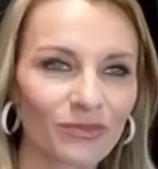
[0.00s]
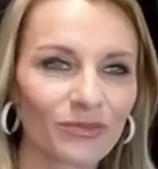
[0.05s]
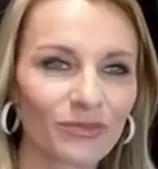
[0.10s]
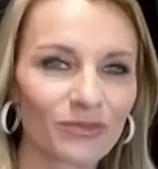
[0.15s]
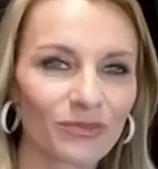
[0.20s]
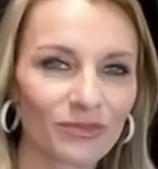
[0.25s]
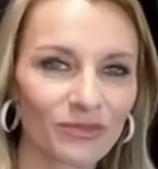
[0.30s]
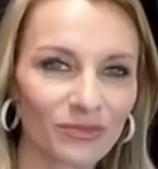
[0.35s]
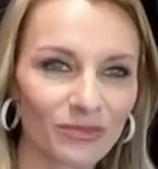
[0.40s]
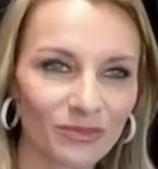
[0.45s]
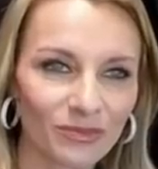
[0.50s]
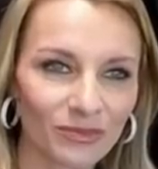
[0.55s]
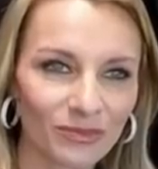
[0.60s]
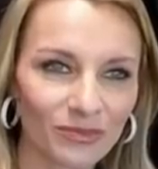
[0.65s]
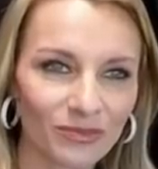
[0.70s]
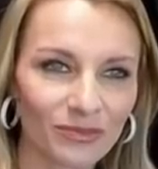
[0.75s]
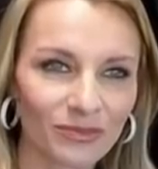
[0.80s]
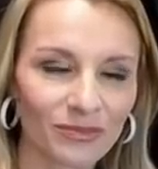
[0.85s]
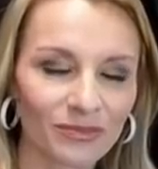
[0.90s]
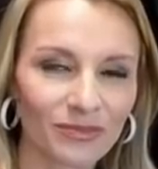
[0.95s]

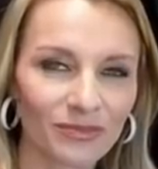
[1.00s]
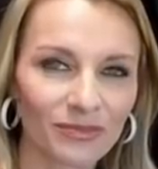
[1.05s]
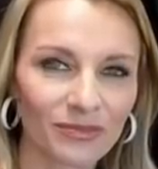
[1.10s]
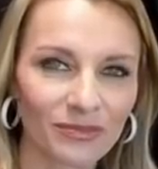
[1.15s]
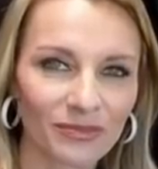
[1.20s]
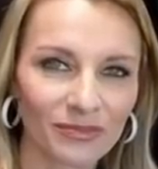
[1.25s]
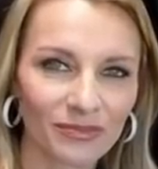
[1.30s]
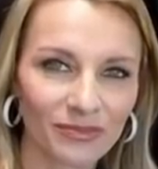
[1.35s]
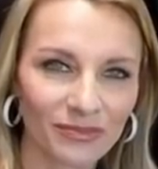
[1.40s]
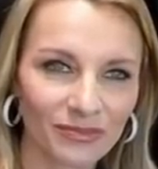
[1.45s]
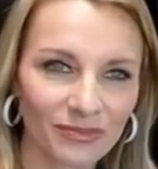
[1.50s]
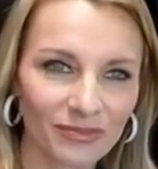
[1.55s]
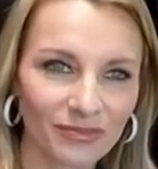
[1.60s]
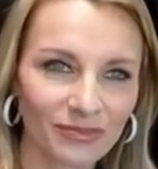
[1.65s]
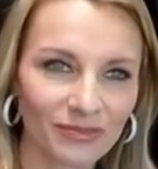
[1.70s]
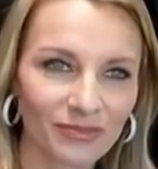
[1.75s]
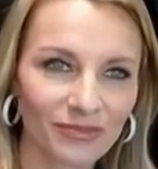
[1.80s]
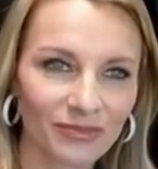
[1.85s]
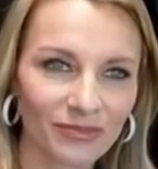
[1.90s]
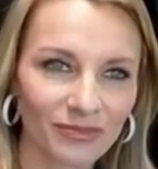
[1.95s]

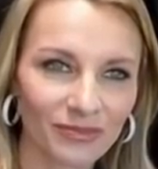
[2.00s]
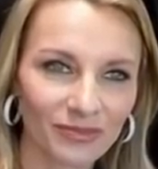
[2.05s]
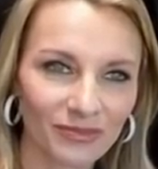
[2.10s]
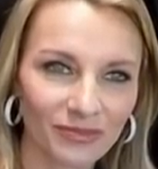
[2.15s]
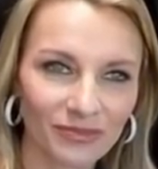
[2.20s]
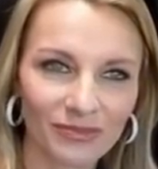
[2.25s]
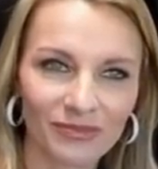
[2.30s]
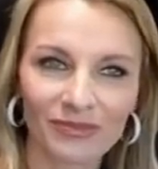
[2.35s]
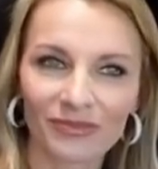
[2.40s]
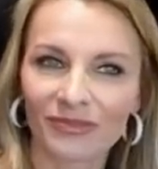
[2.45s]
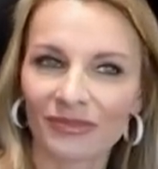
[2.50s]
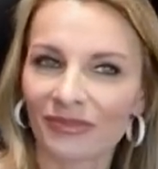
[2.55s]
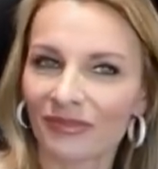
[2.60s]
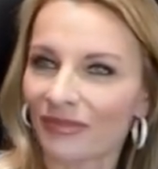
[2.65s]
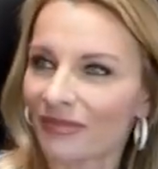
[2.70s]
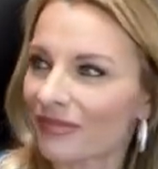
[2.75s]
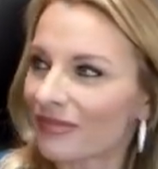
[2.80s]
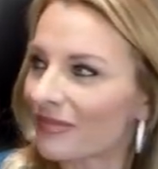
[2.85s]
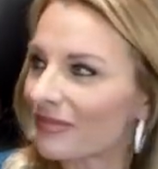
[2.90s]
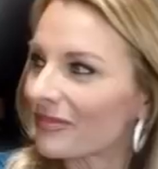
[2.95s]

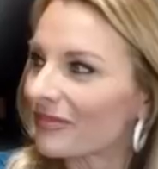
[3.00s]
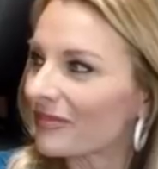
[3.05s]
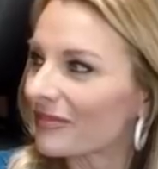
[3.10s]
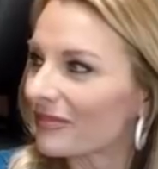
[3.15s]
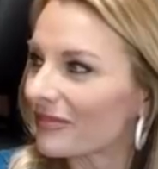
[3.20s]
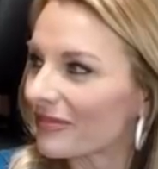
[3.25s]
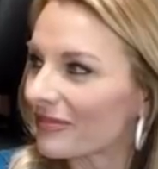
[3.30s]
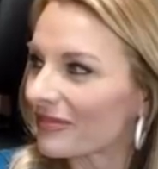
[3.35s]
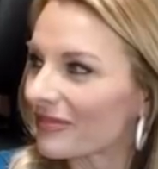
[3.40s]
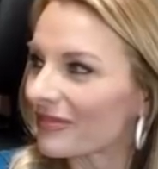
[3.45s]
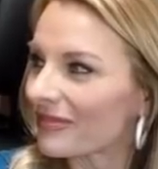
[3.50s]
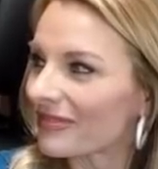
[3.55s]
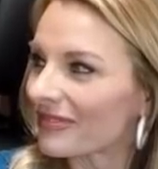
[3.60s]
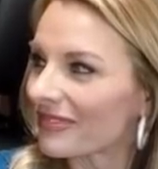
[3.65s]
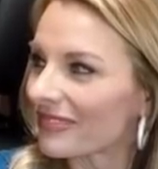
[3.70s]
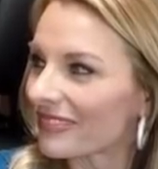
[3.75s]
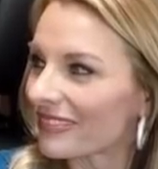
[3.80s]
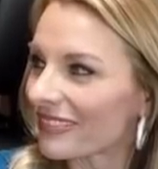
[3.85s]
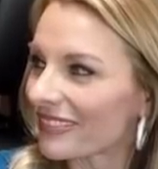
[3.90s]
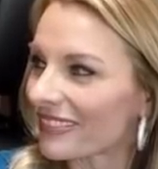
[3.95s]

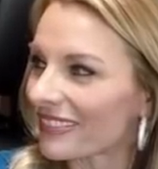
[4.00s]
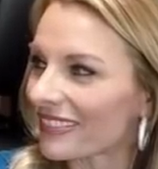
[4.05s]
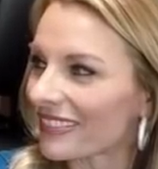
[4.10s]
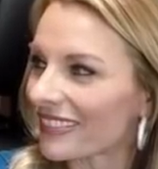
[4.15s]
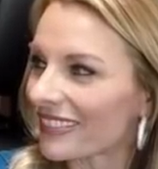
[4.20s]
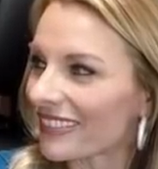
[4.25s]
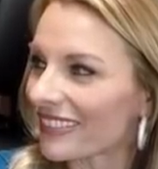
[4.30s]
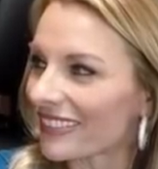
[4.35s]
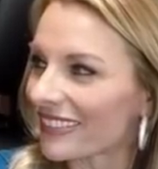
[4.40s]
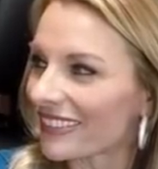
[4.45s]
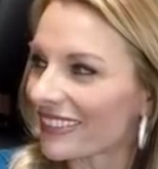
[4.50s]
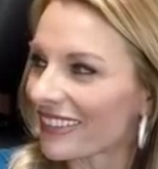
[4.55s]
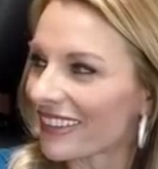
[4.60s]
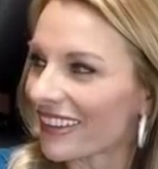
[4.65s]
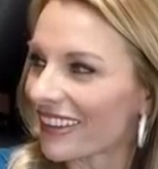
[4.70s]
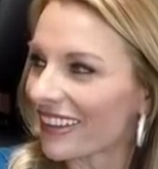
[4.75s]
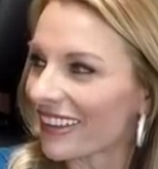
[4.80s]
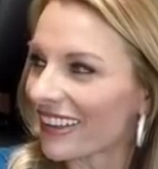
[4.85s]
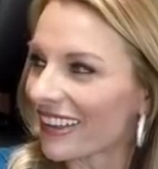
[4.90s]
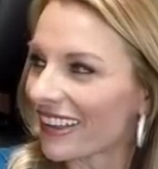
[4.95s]

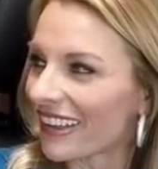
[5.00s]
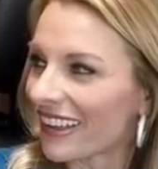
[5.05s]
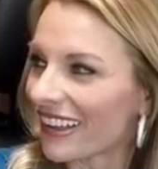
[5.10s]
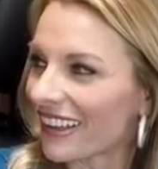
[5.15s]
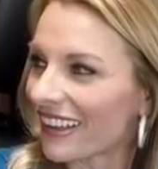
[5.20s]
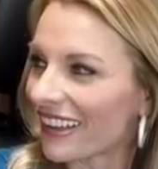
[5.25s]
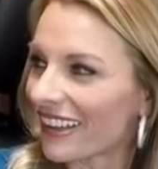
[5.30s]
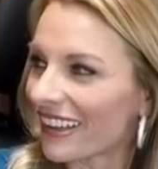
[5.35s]
This person isn't speaking.